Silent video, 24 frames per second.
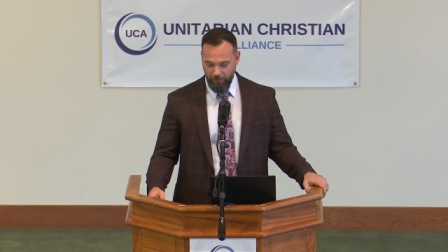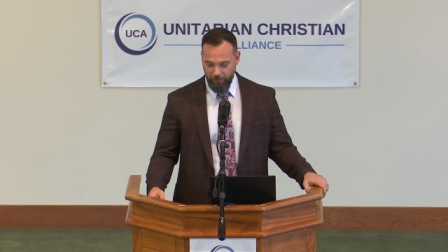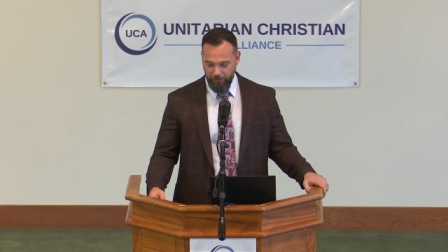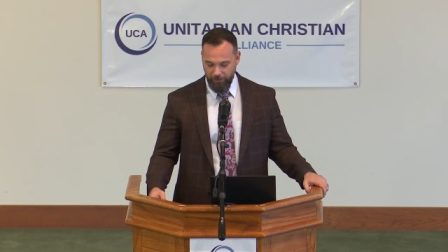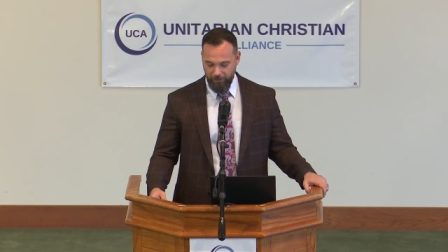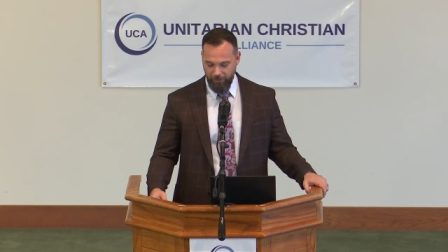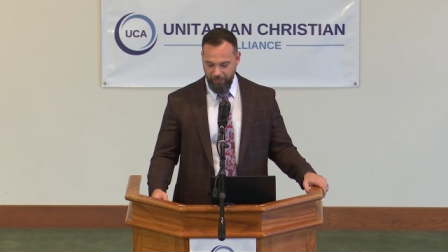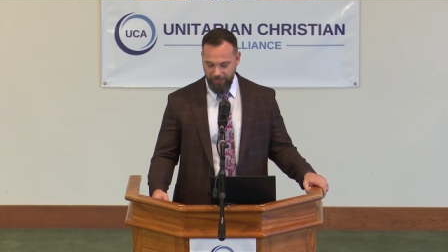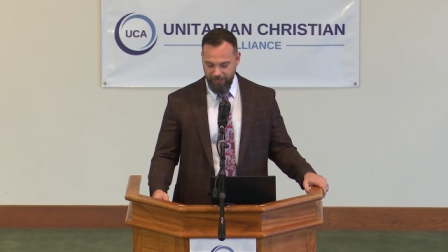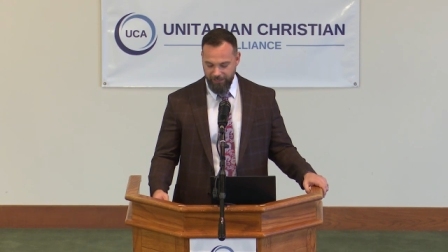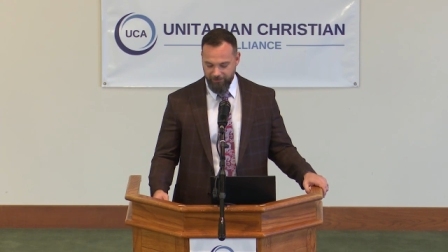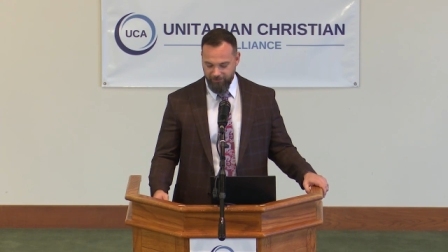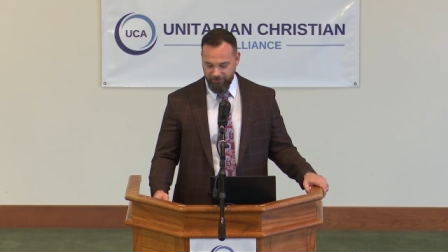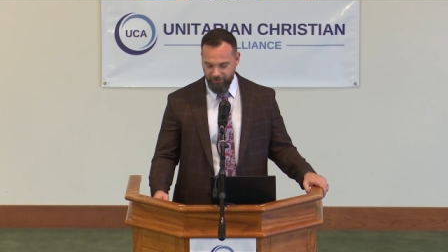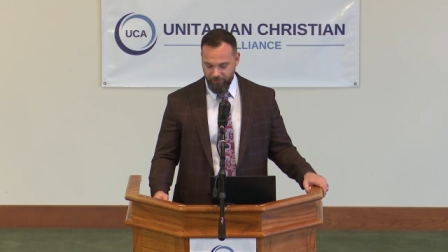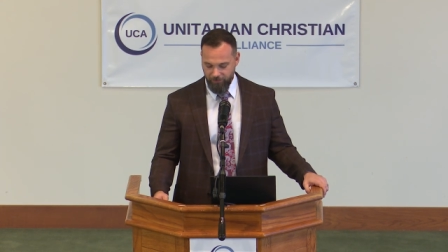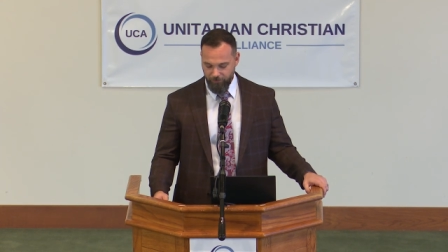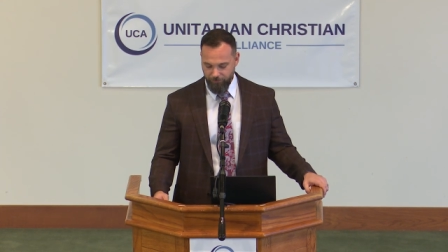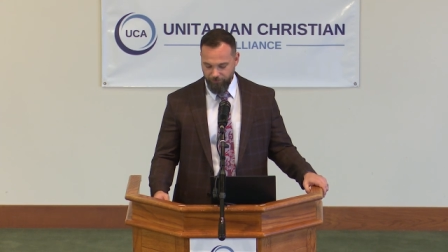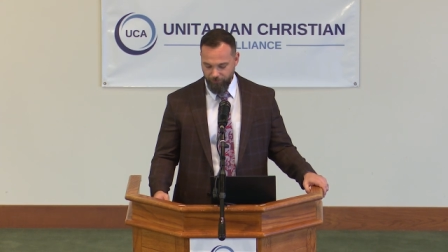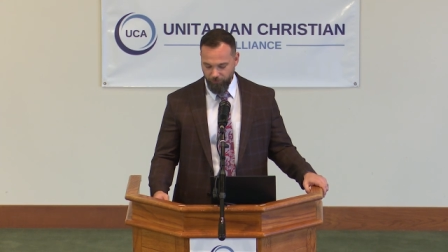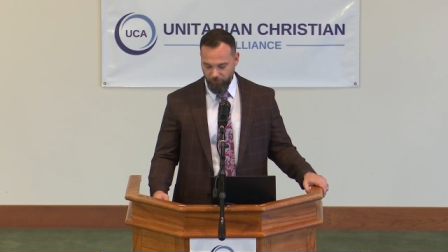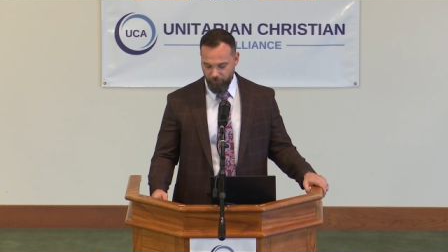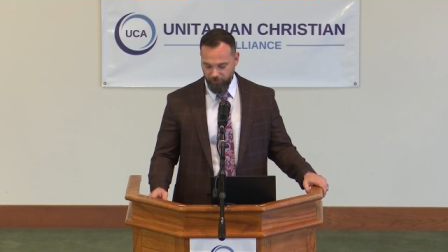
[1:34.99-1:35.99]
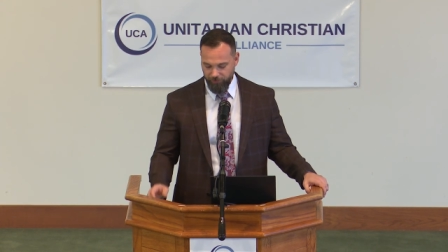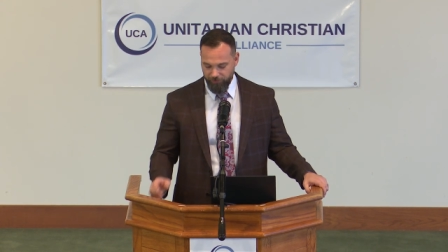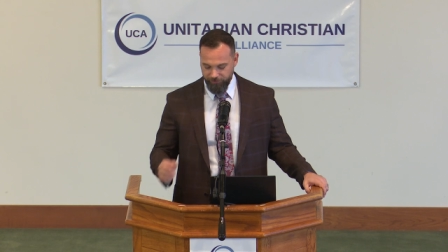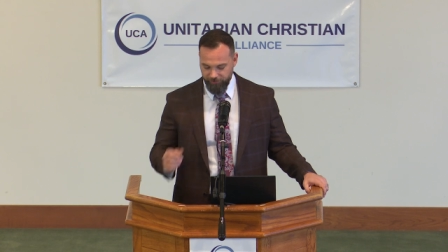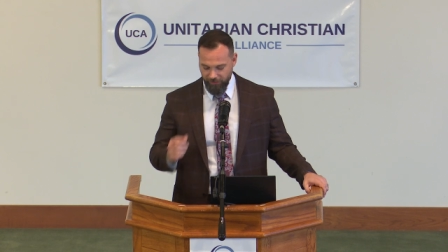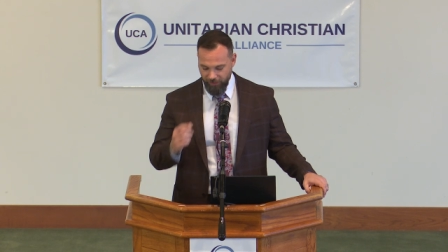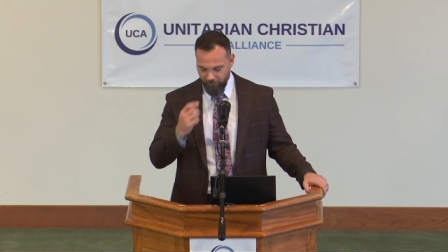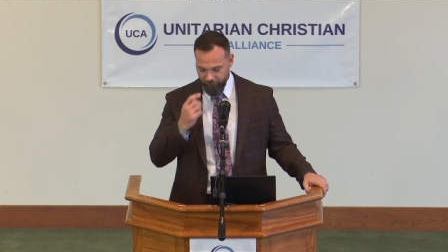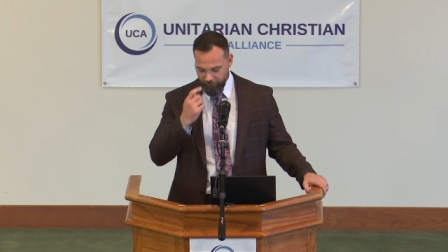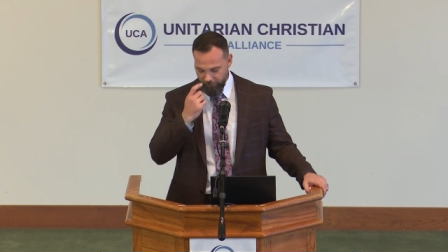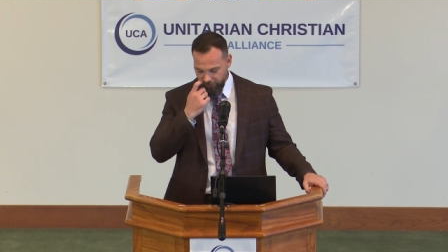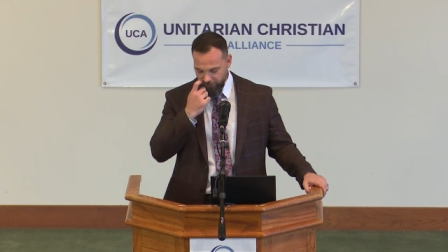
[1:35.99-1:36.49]
In
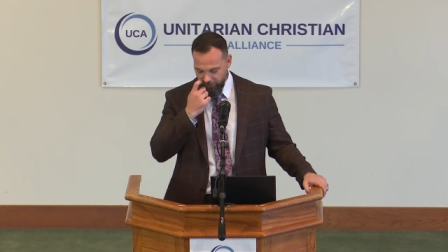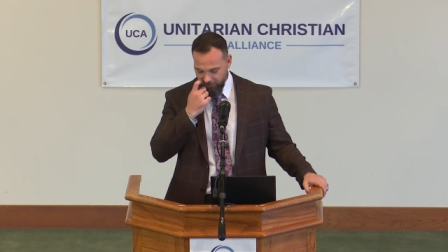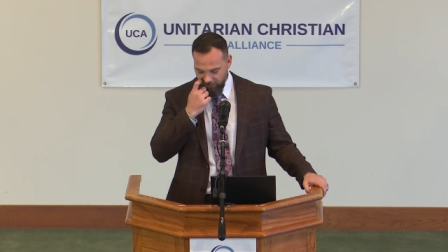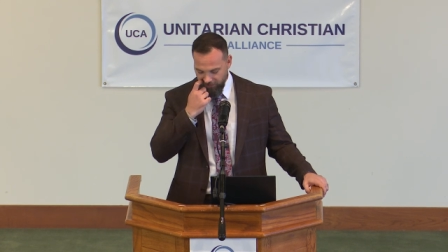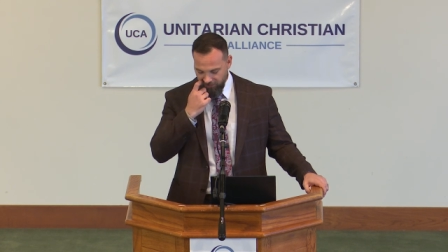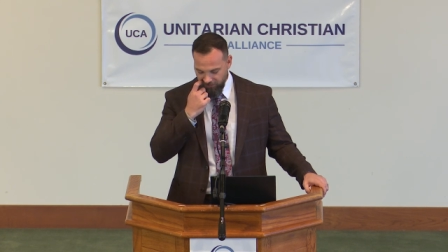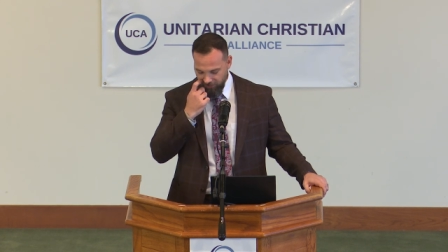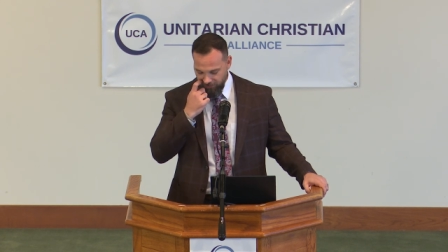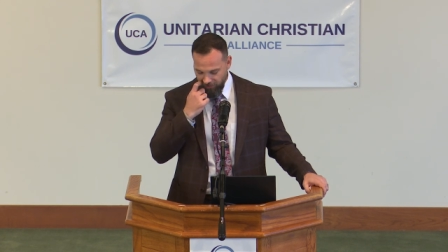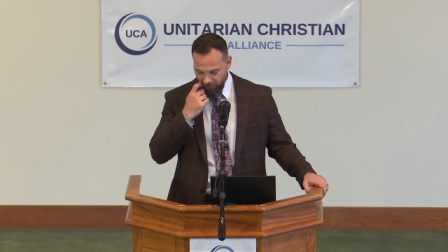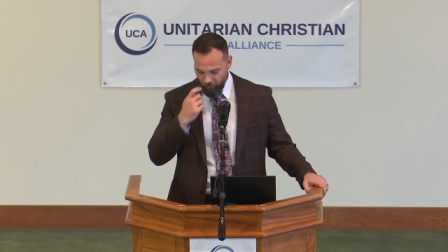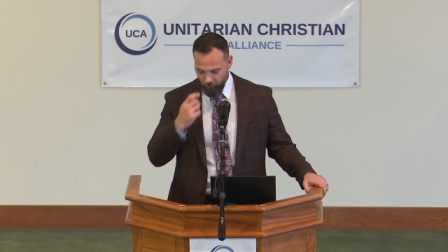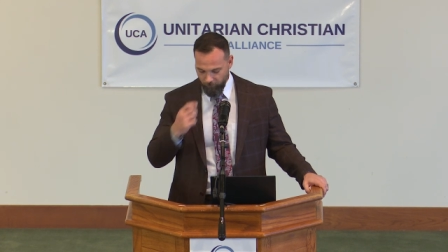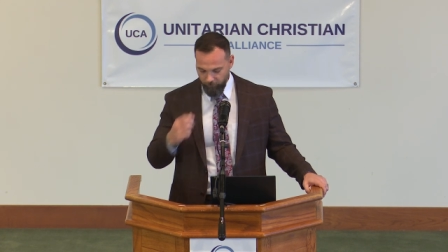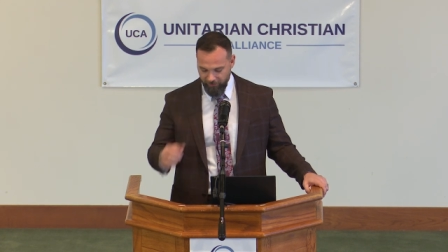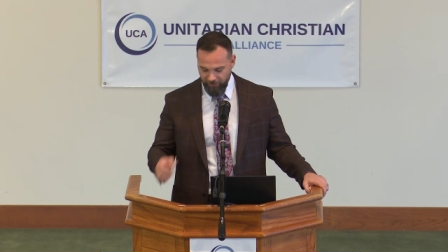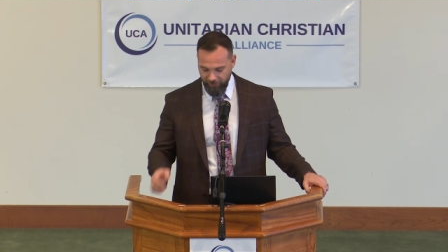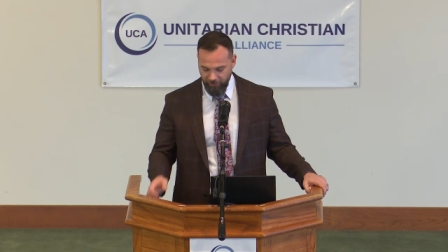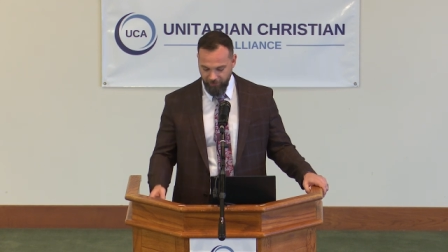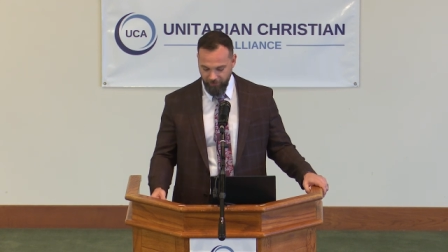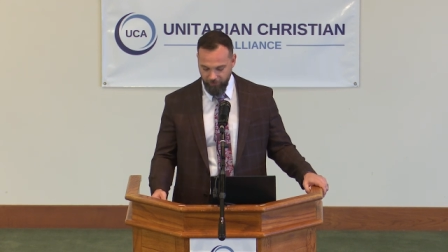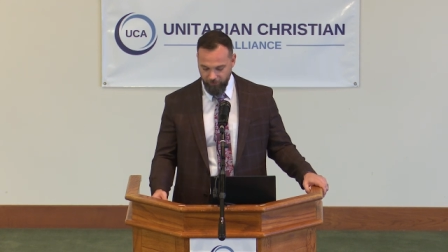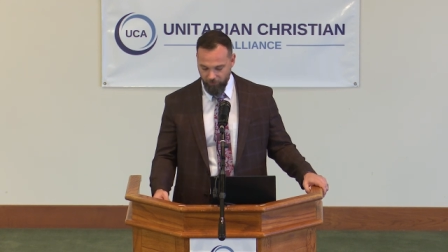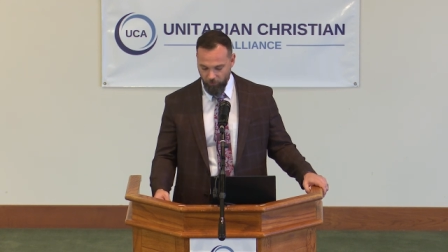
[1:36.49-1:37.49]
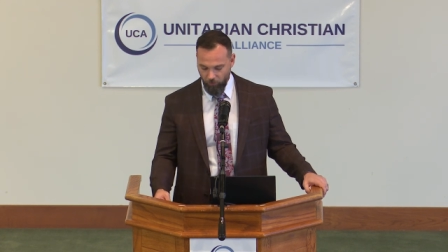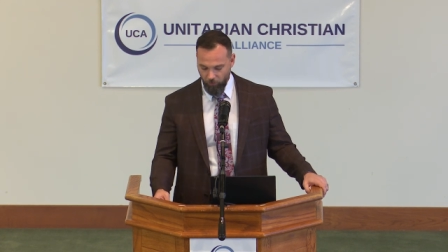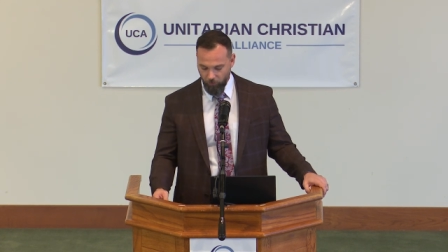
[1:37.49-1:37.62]
1837, the Armenian